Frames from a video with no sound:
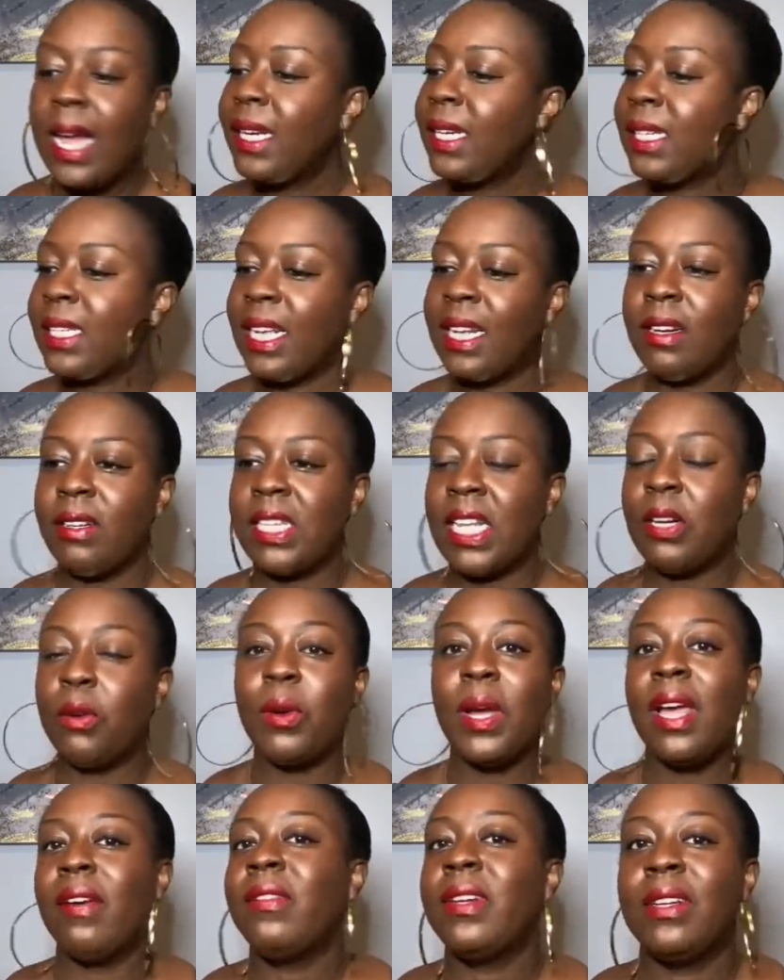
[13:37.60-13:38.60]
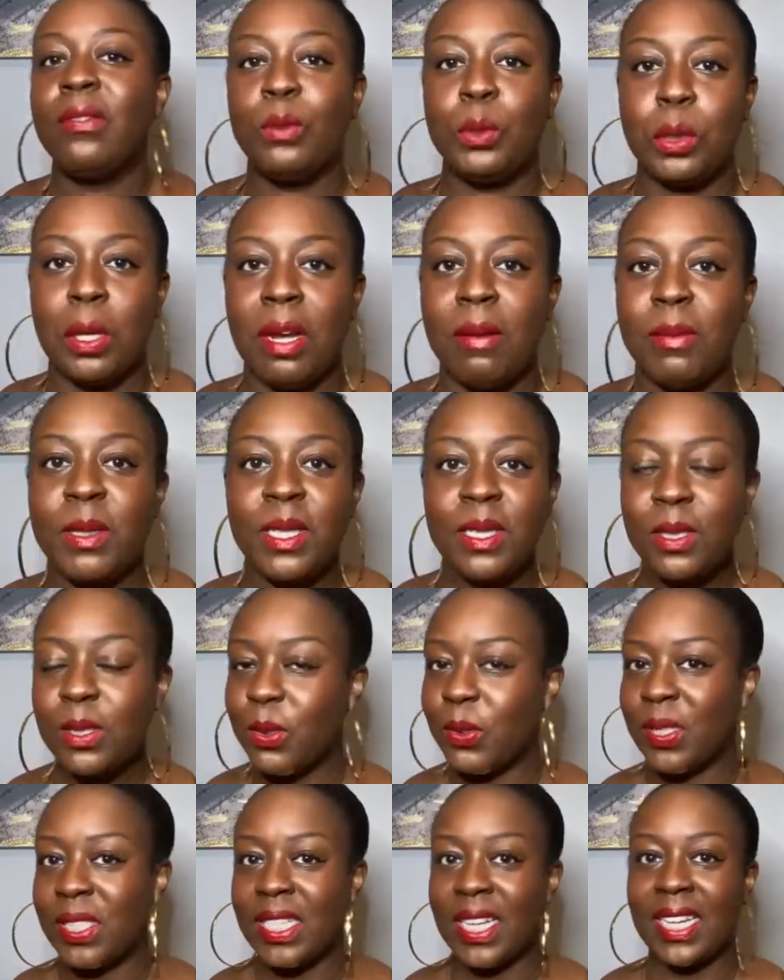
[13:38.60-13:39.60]
they don't have enough drama.
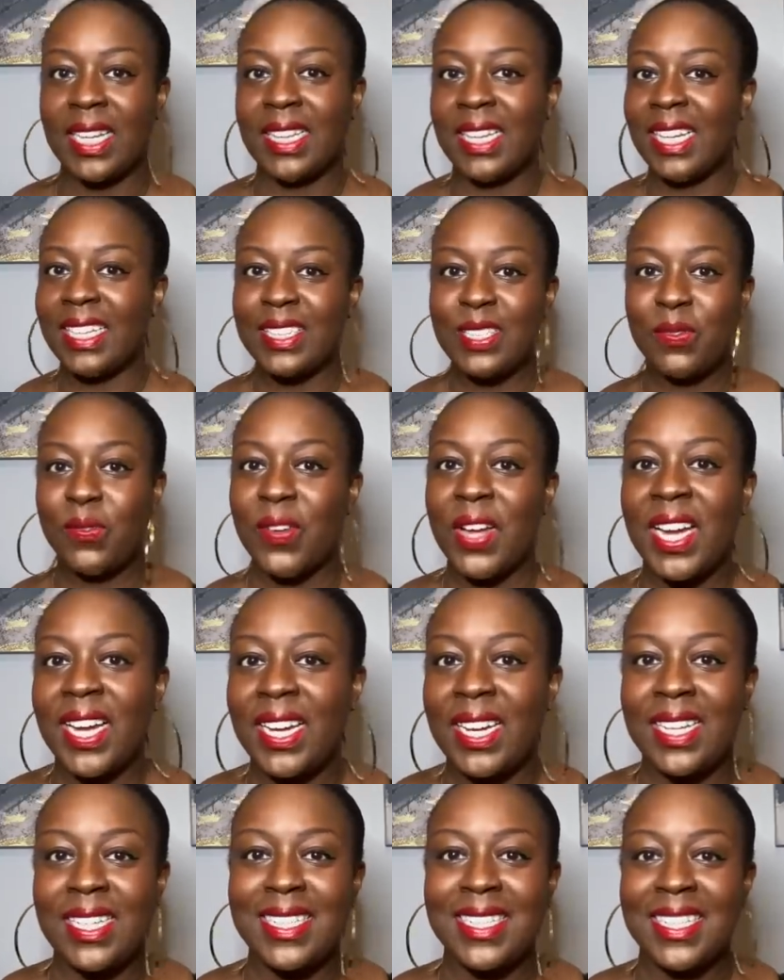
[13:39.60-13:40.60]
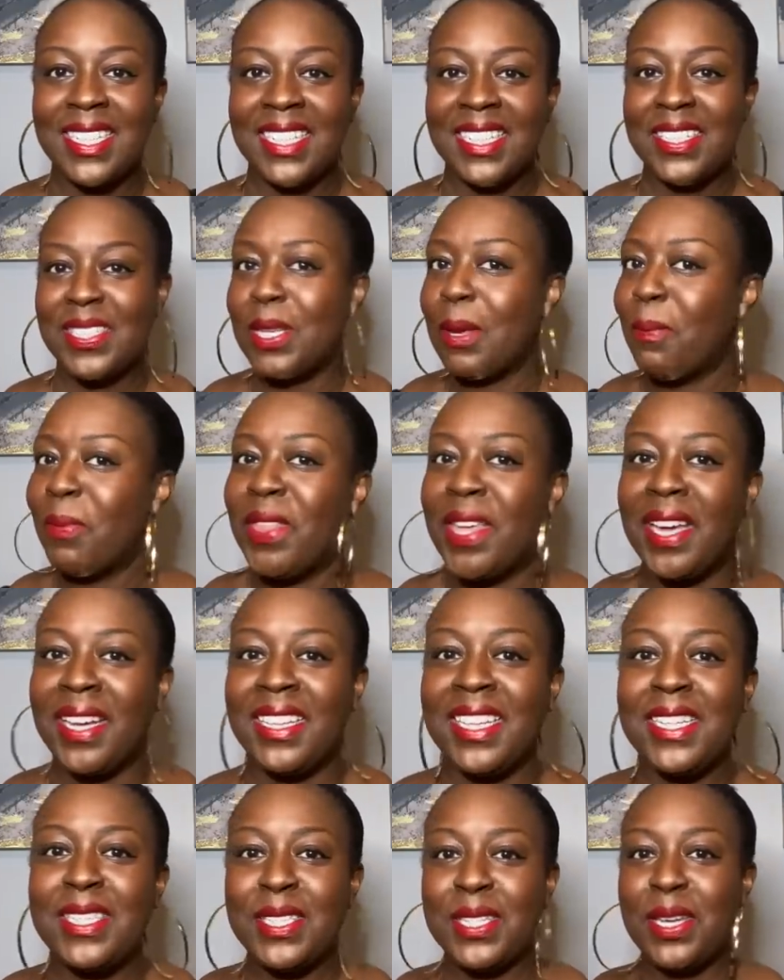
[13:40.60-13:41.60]
So it's like, let's find something.
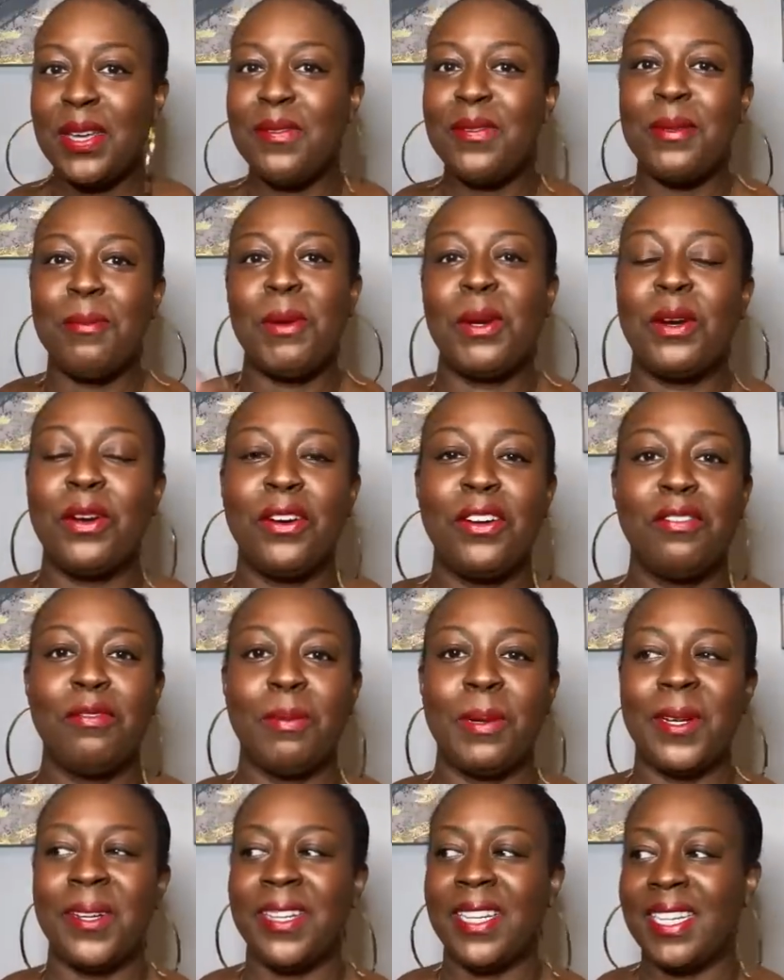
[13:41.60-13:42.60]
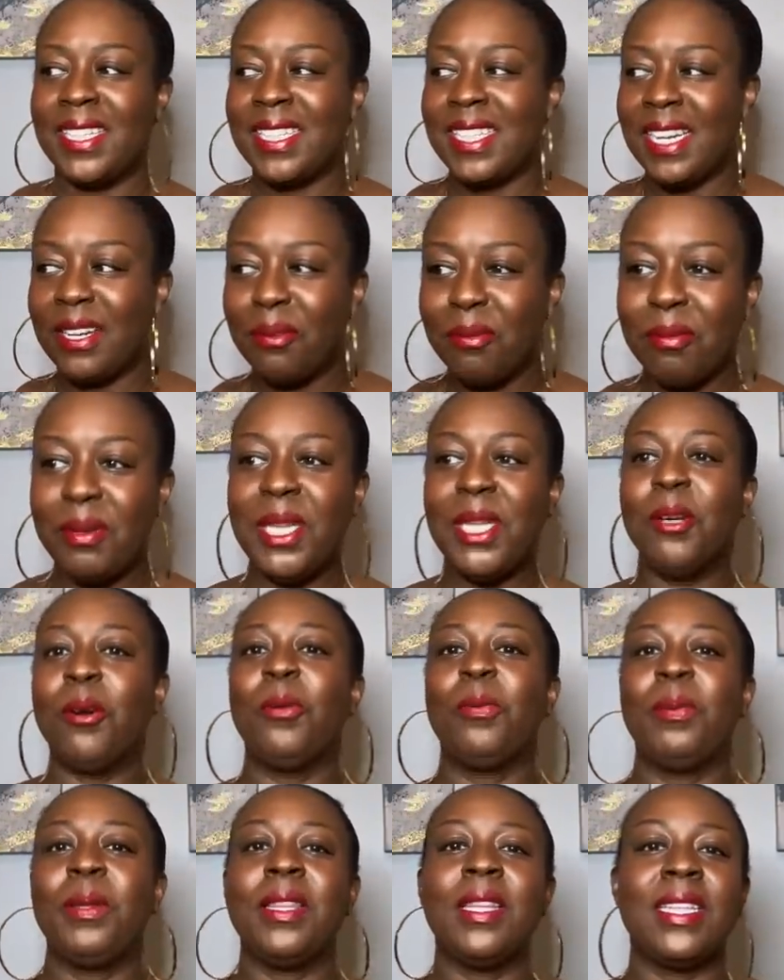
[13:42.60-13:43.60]
Let's give them a curveball. Let's like
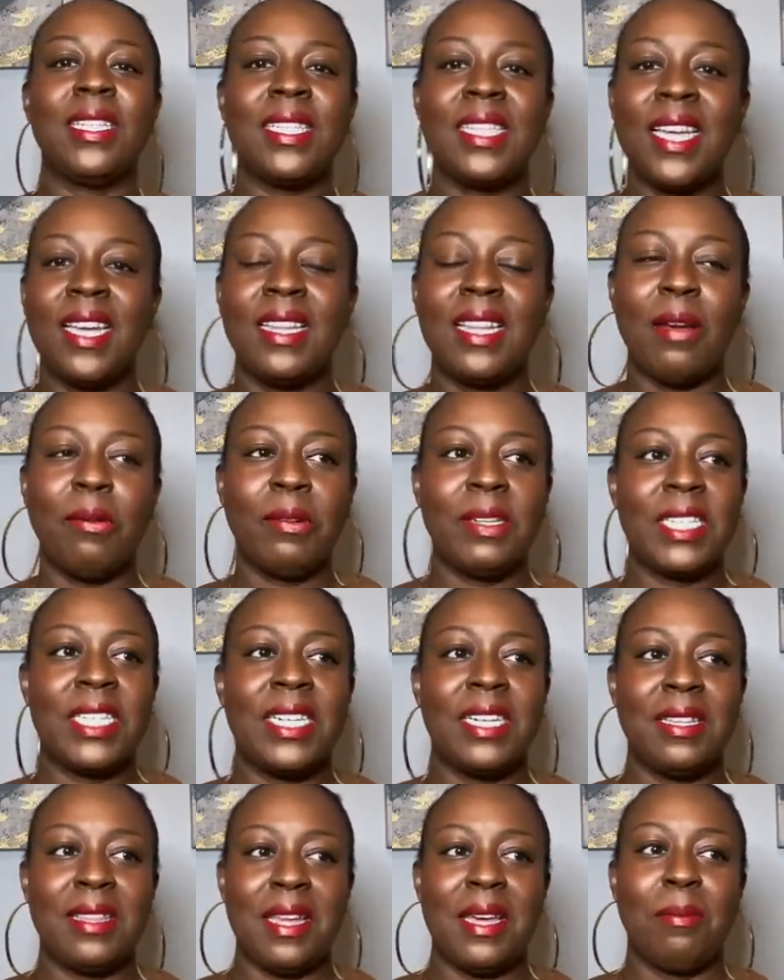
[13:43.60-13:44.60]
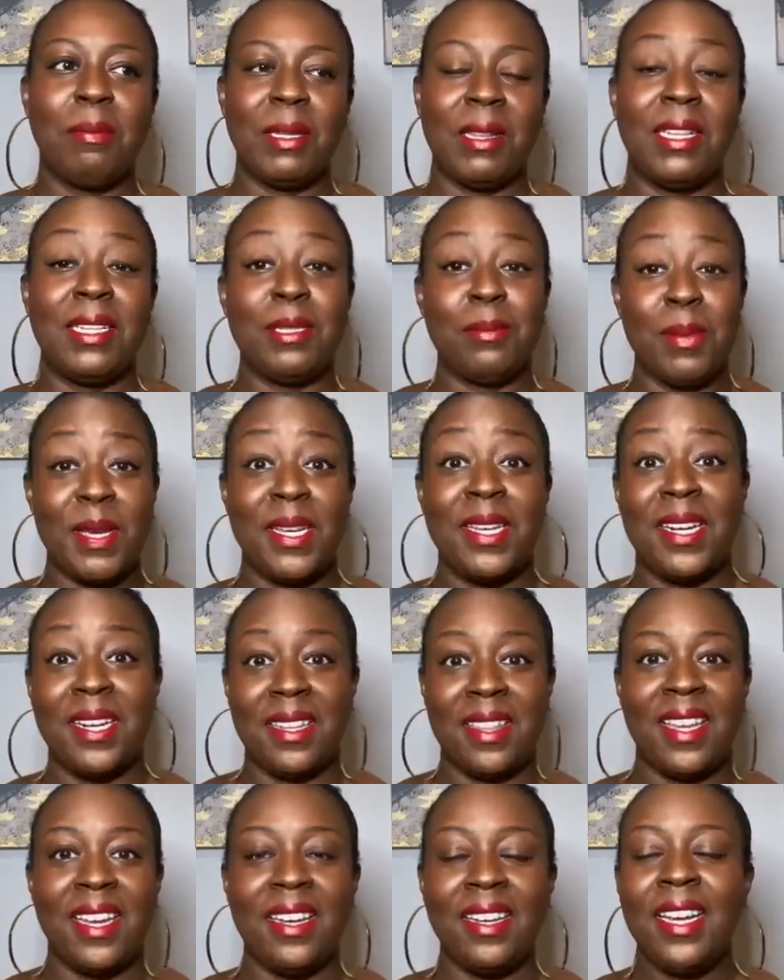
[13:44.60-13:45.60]
reopen this thing that wasn't a thing, but let's make it a
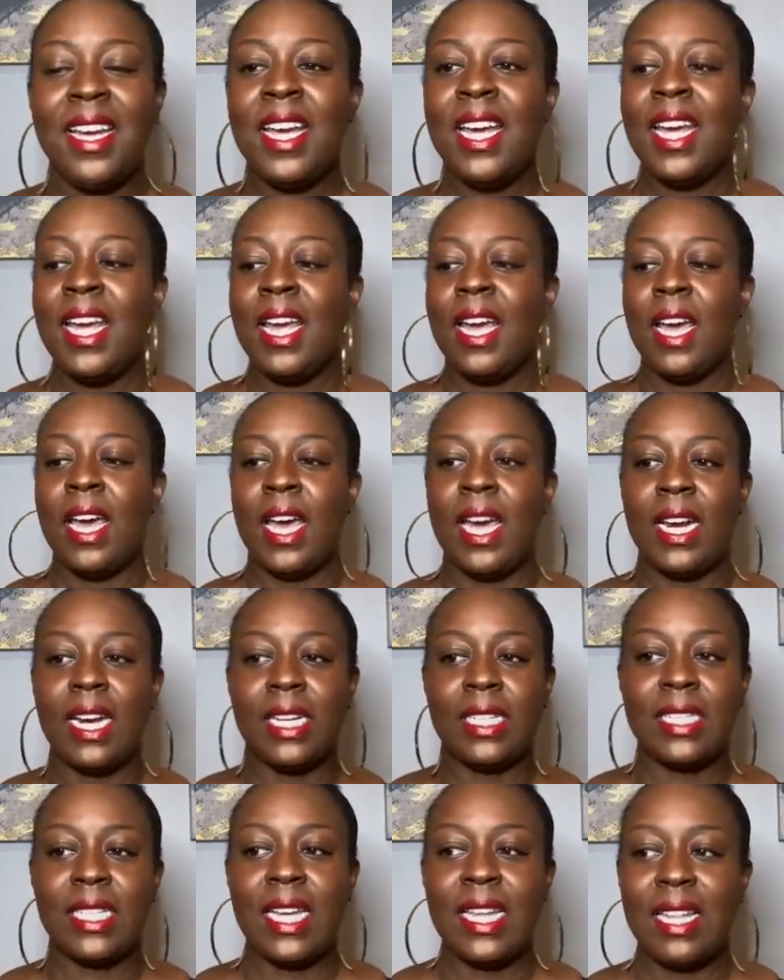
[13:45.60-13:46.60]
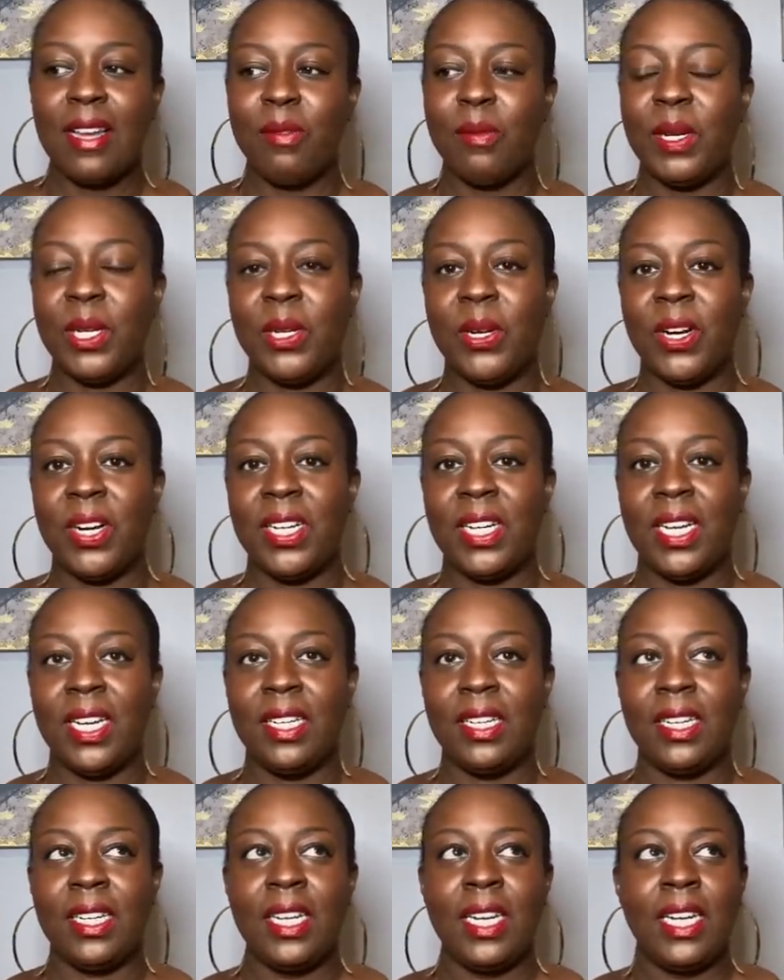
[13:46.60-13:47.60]
thing. And I say that
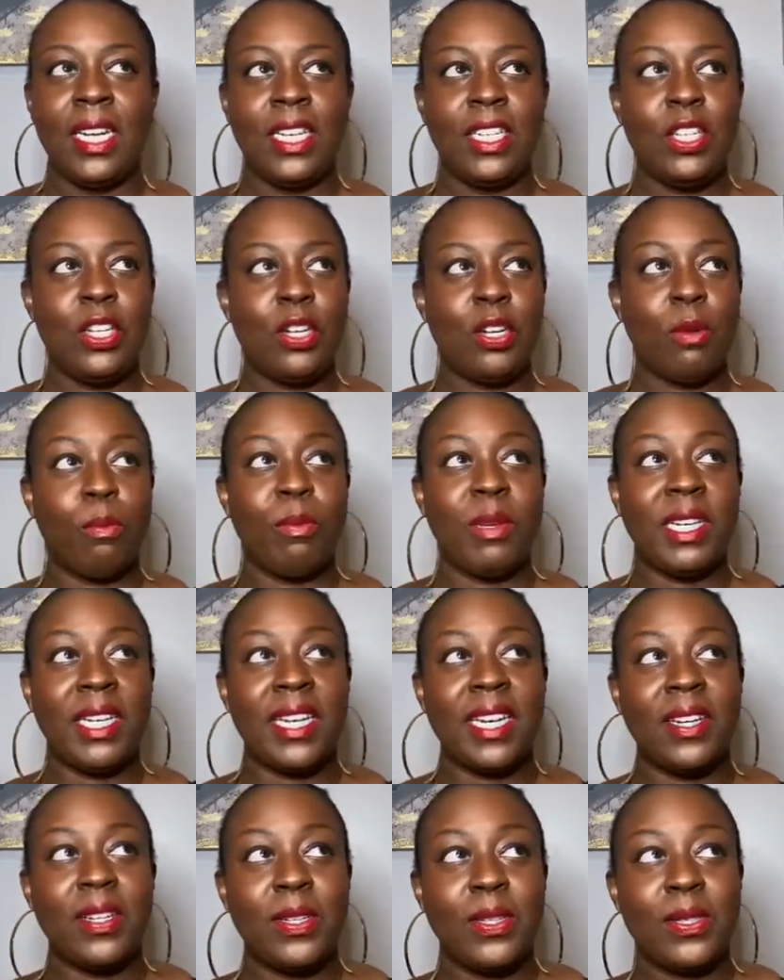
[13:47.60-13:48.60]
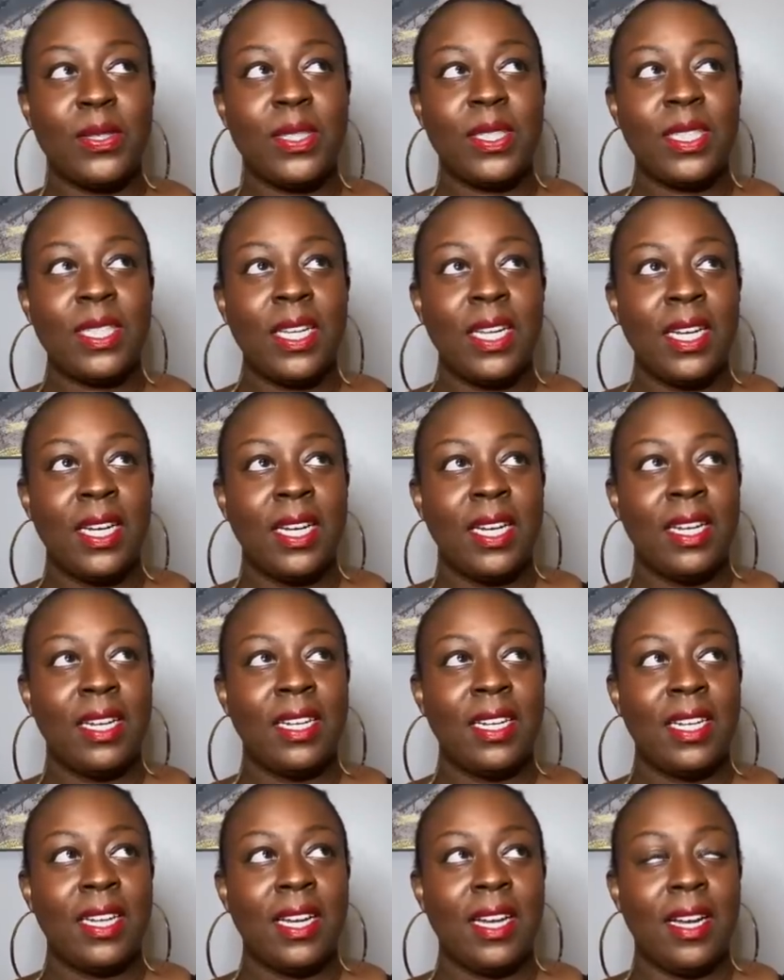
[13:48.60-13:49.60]
regarding, you know, Miguel's
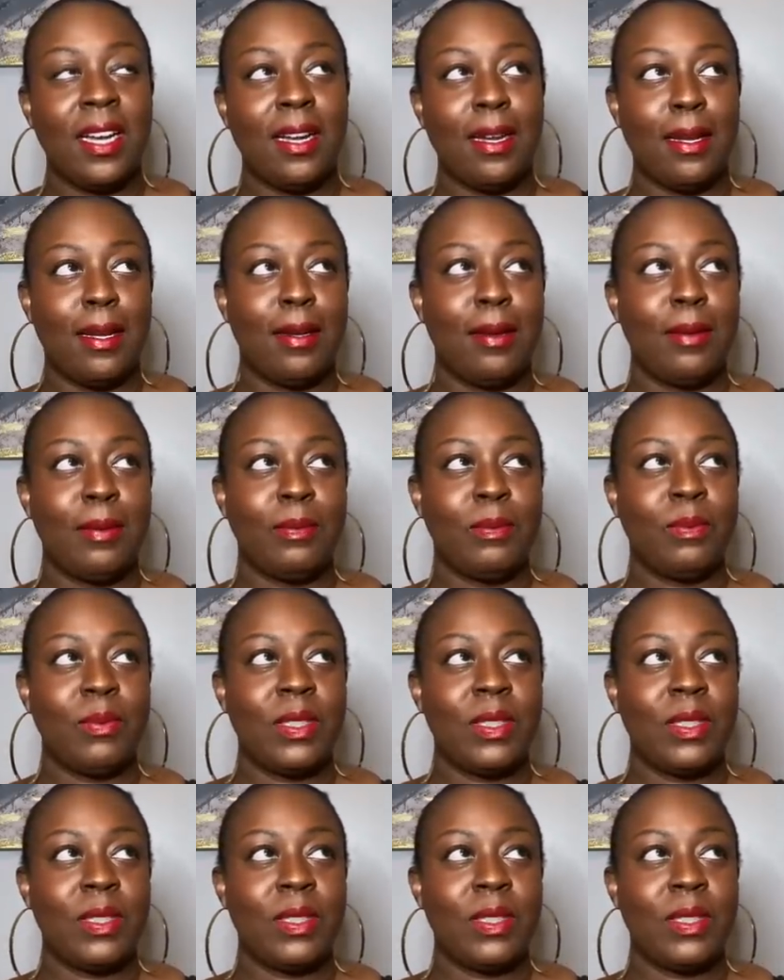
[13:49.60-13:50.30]
kind